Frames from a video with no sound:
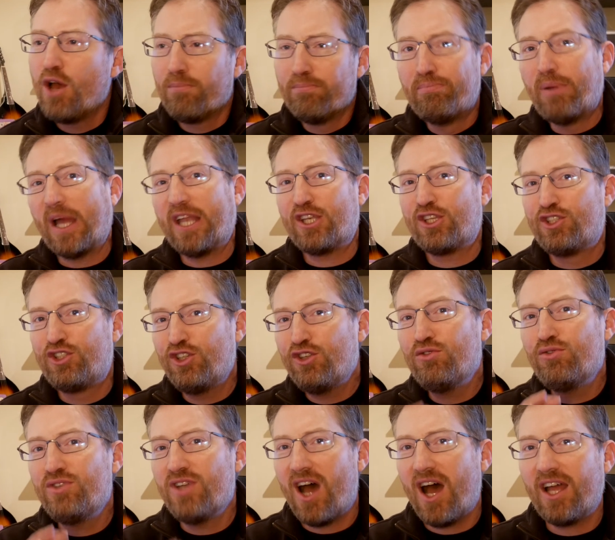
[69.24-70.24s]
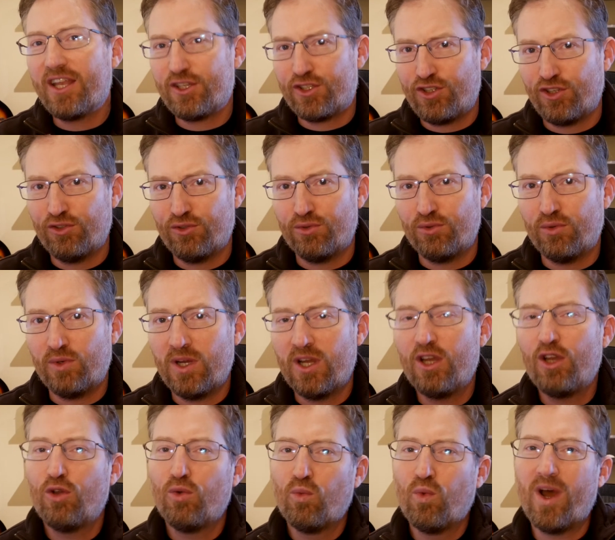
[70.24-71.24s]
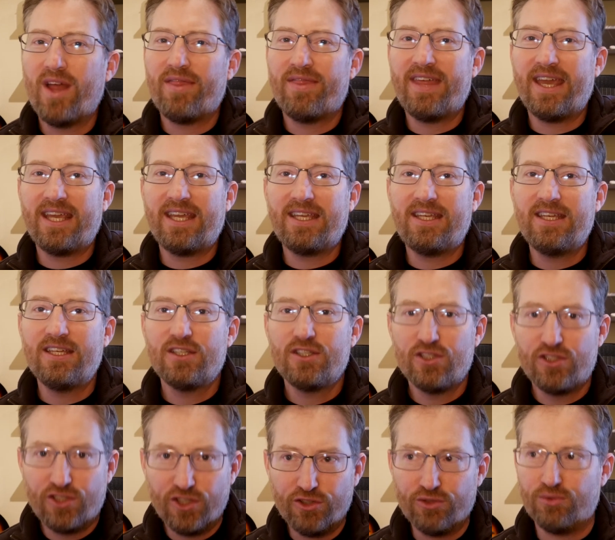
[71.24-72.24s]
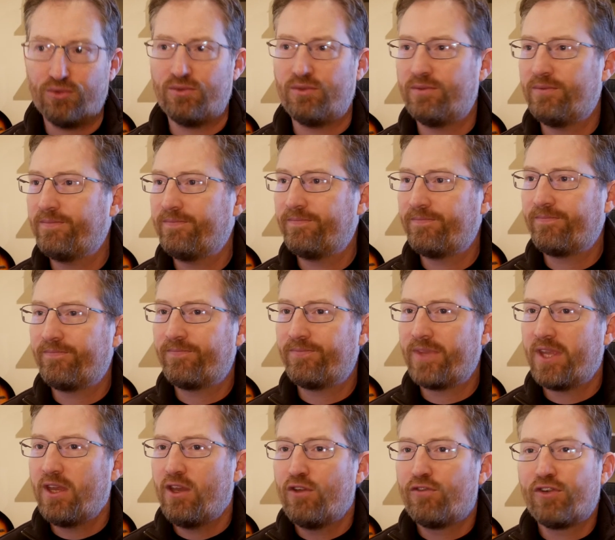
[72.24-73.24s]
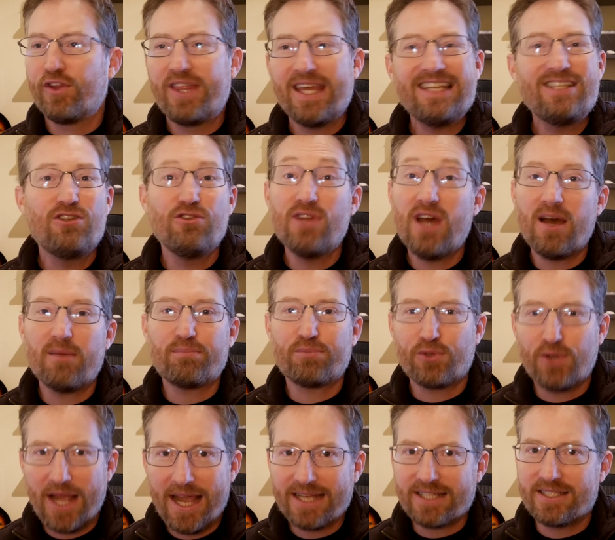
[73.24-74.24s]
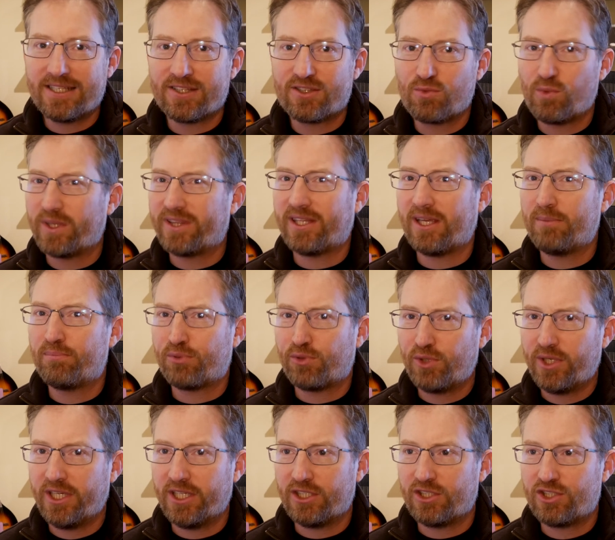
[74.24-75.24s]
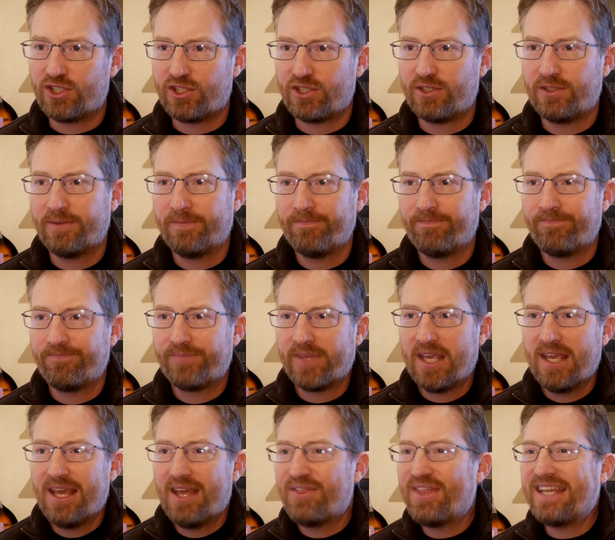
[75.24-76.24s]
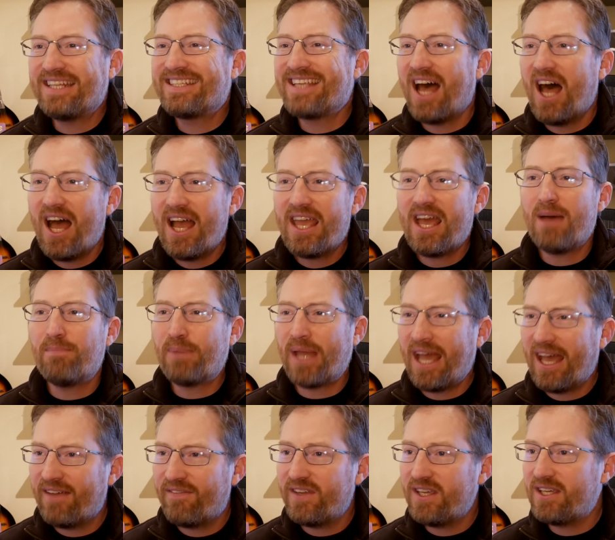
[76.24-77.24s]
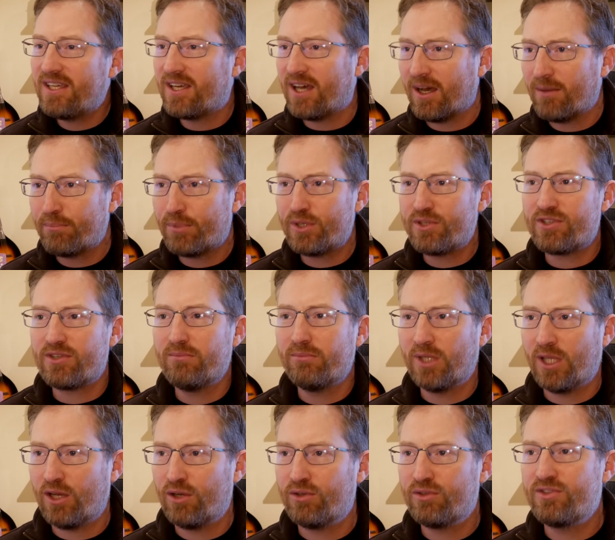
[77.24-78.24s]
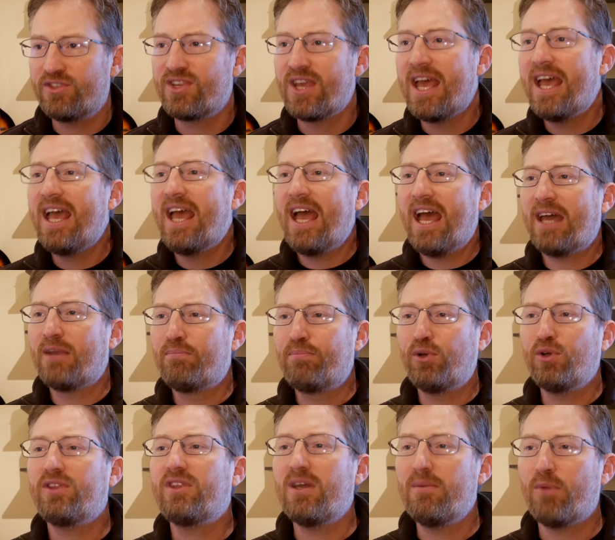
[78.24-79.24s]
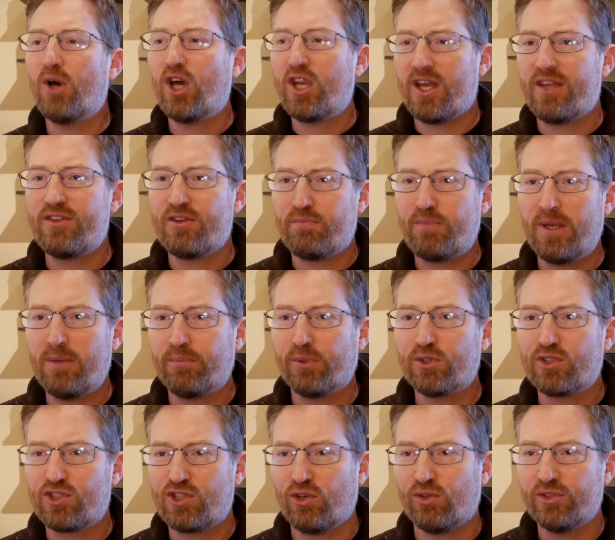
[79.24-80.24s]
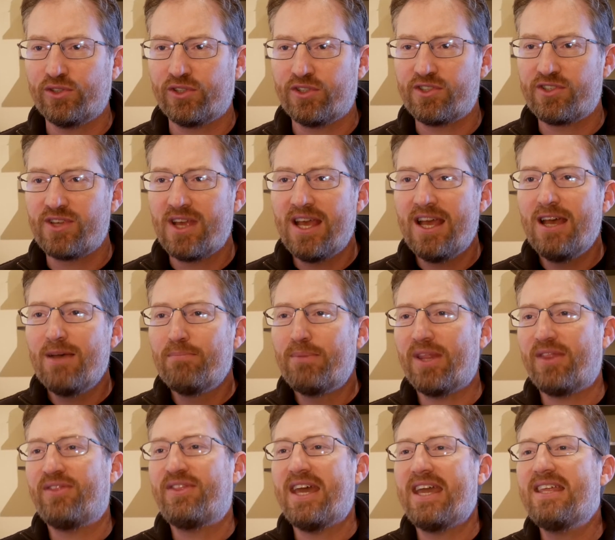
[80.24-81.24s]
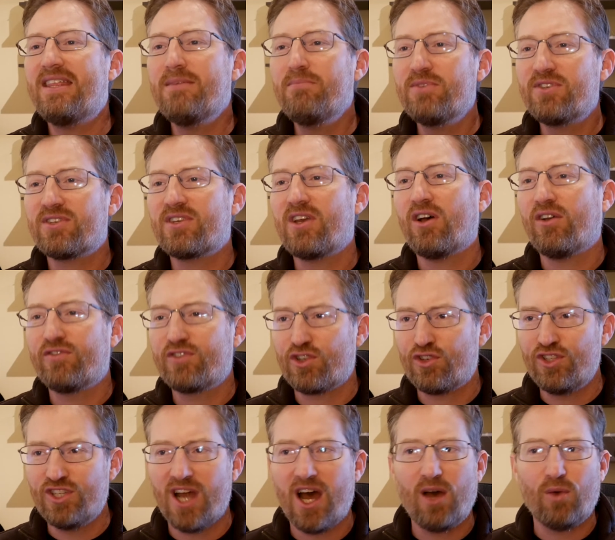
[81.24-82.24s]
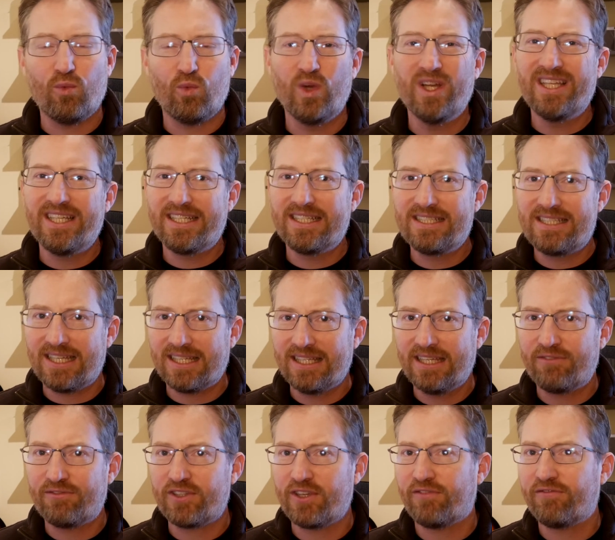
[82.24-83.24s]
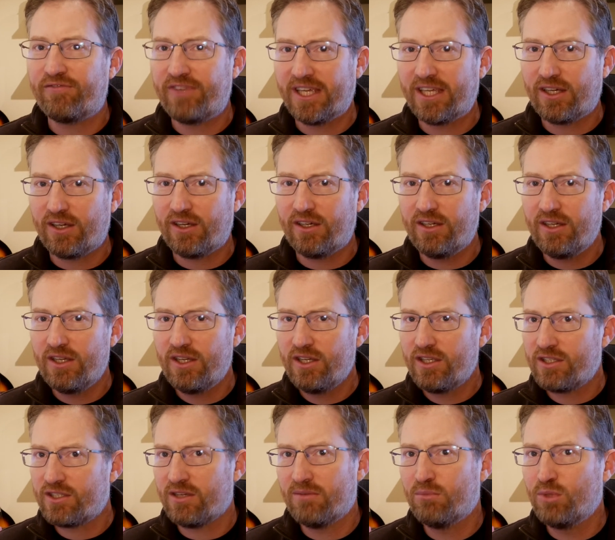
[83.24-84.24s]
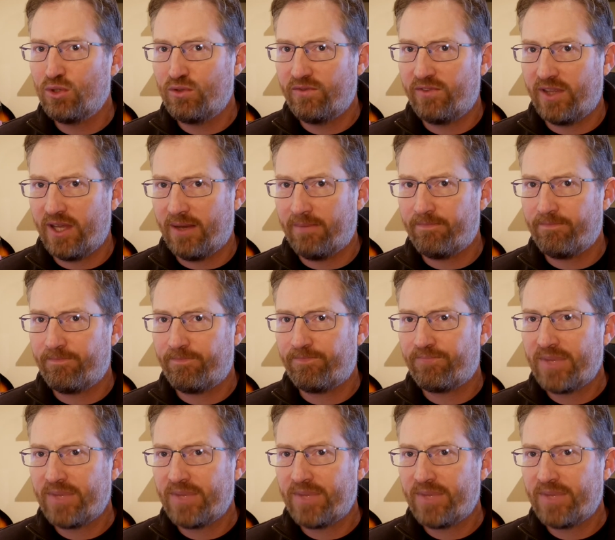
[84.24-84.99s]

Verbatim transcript: but do not do what they do, for they do not practice what they preach. They tie up heavy, cumbersome loads and put them on other people's shoulders, but they themselves are not willing to lift a finger to move them.